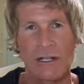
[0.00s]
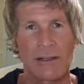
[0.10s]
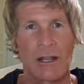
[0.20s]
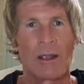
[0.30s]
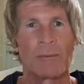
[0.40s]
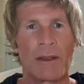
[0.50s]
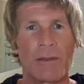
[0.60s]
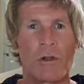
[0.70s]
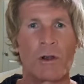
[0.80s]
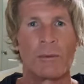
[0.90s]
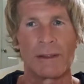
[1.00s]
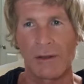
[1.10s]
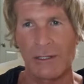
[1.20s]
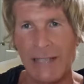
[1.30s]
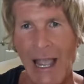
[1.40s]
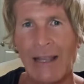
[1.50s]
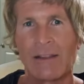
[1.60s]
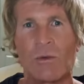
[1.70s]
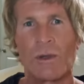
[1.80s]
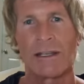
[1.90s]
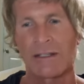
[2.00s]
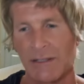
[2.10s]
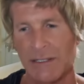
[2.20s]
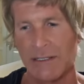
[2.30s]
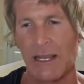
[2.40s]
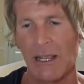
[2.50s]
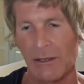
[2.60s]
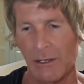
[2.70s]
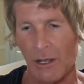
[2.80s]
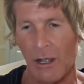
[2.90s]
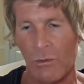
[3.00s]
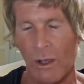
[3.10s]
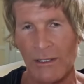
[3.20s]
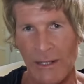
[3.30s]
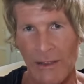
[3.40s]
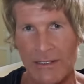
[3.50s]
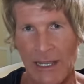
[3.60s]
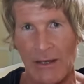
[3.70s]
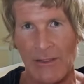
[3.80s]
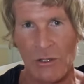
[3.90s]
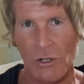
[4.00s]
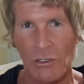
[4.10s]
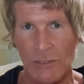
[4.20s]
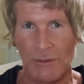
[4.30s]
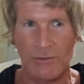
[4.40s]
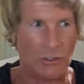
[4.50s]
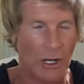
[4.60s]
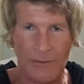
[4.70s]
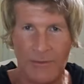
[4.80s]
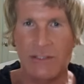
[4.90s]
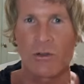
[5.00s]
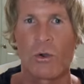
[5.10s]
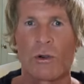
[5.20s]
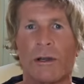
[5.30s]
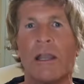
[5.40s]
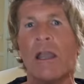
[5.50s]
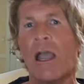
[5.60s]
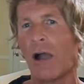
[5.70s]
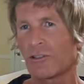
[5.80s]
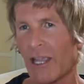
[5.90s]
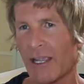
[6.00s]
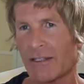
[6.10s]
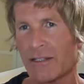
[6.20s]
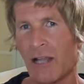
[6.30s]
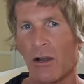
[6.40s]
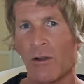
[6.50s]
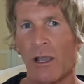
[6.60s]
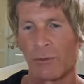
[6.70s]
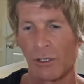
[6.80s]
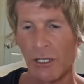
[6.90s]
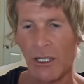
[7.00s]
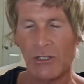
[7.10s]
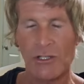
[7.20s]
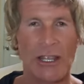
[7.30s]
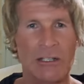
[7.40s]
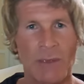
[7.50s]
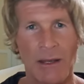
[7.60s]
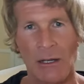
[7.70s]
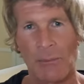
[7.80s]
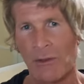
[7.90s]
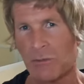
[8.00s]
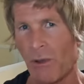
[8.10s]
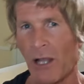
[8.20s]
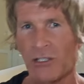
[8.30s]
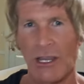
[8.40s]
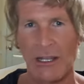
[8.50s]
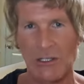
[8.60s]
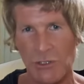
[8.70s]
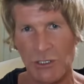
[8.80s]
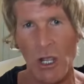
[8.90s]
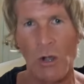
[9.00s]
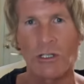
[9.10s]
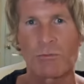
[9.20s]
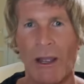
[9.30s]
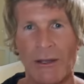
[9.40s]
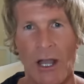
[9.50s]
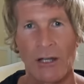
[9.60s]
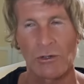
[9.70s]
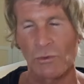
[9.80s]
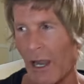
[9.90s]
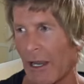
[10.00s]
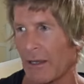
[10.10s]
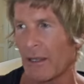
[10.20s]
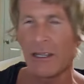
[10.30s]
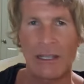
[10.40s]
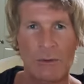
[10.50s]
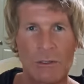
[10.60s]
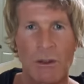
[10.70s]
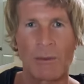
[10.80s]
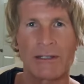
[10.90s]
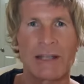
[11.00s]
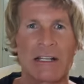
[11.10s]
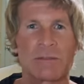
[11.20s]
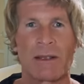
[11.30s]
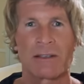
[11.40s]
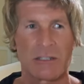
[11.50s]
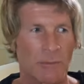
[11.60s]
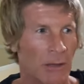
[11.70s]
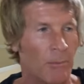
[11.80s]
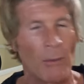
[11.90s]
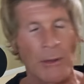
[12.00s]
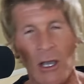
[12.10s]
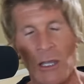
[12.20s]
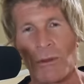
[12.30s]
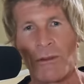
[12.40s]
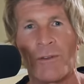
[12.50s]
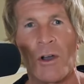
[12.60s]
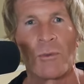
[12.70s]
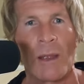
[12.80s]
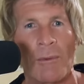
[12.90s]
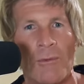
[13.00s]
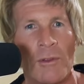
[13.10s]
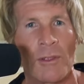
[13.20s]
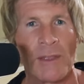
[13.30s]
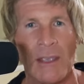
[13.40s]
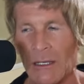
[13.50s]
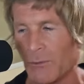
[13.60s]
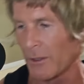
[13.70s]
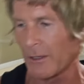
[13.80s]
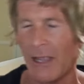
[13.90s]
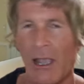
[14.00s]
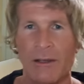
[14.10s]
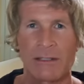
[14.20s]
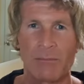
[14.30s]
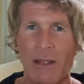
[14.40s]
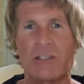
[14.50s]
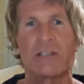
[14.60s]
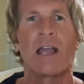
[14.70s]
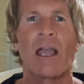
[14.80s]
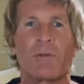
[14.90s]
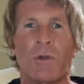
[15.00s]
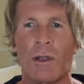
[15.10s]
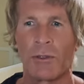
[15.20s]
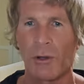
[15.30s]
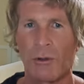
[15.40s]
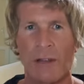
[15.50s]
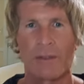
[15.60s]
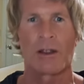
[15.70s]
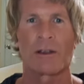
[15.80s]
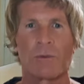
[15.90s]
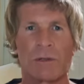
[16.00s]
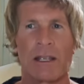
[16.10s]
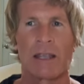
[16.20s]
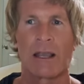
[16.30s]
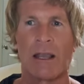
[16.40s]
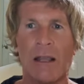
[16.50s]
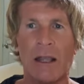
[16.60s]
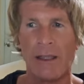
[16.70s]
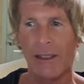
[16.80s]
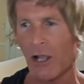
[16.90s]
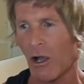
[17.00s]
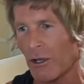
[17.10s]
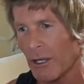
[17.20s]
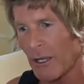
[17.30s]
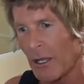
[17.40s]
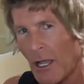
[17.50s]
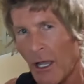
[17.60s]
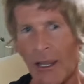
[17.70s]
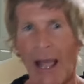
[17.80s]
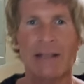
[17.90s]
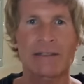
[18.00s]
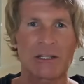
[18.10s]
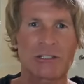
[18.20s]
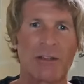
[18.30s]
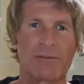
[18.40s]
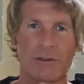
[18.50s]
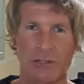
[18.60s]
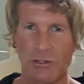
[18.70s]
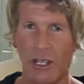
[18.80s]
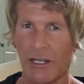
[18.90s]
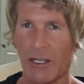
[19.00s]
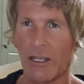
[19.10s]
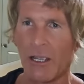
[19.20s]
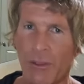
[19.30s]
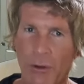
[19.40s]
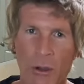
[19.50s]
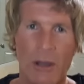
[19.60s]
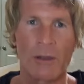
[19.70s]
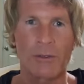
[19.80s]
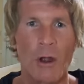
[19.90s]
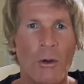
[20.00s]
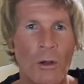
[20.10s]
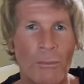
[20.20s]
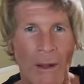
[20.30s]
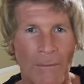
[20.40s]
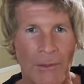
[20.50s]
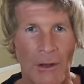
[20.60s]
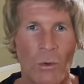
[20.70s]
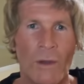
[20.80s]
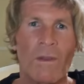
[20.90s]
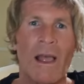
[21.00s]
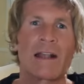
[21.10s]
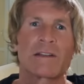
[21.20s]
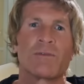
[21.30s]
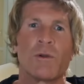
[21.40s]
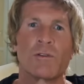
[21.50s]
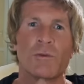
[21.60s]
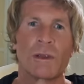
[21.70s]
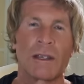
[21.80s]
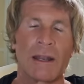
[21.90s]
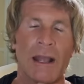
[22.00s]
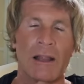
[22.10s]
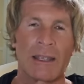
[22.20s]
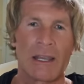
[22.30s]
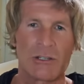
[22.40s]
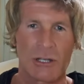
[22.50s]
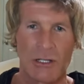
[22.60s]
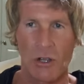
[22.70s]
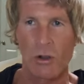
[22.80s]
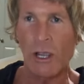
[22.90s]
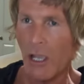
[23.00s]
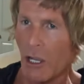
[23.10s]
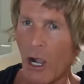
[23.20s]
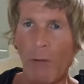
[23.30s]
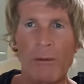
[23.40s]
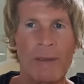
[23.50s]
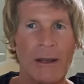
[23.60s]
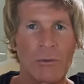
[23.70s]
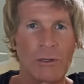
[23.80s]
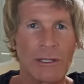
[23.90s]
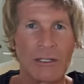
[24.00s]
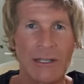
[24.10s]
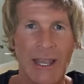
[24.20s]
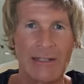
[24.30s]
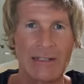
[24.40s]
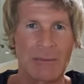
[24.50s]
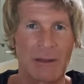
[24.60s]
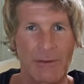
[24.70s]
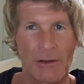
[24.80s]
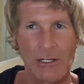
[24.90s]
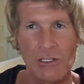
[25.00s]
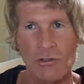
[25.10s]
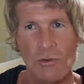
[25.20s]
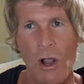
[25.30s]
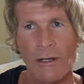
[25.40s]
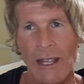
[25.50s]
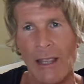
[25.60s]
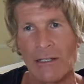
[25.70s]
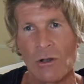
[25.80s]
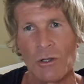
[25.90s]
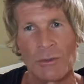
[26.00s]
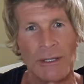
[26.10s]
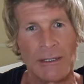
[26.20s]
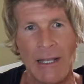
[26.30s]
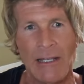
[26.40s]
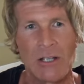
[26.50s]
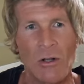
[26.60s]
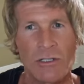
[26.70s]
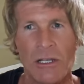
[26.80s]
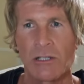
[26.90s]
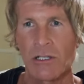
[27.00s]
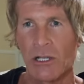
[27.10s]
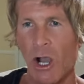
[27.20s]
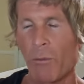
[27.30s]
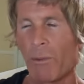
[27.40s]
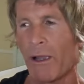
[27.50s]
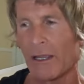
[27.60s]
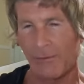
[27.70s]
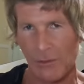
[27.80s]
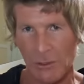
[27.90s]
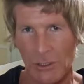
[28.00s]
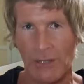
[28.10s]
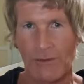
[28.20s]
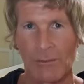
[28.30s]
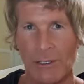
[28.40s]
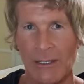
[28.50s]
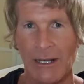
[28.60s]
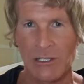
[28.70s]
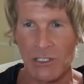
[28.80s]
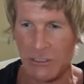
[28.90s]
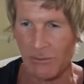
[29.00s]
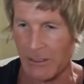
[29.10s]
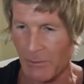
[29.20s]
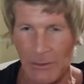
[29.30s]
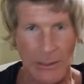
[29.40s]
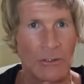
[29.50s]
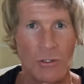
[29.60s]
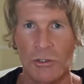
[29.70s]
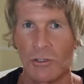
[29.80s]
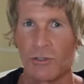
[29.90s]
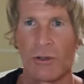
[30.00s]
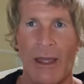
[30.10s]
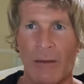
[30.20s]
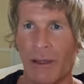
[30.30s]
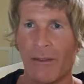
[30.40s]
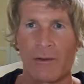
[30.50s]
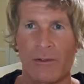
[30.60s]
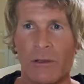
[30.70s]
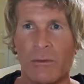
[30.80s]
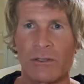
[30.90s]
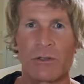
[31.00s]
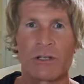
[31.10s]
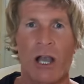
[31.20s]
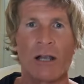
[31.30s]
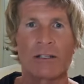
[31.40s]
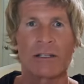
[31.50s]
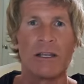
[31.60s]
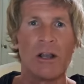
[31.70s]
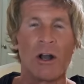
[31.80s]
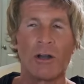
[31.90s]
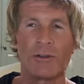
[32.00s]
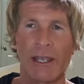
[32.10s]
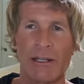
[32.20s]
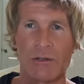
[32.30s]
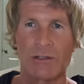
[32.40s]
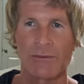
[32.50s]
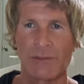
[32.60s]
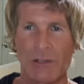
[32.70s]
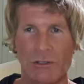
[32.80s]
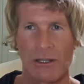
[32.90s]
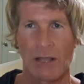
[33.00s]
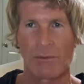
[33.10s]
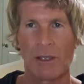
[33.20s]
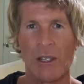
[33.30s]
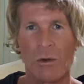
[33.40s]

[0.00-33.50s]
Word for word: not there, right? But in the court, I mean, they're attacking the witness on the stand. You know, uh, while he's on the stand in the closing brief to try to convince the court how Jenkins is not credible. Jenkins made it up on the spot. Jenkins was coached by Dr. Wright he was probably text messaging him. He probably called him on the phone right before the thing and he wrote it down. He said, mention time coin, throw it in there. It was a, uh, they call it a, a last ditch effort to try to throw a, throw a rope out there at one last forgery and allegation. And so Copa made a really good case. They made a very strong day. And so ultimately today goes to, to Copa. If you're look, if I'm looking at it just to be completely neutral, there's no doubt about it. They're the only ones who talked all day. So it definitely goes to them.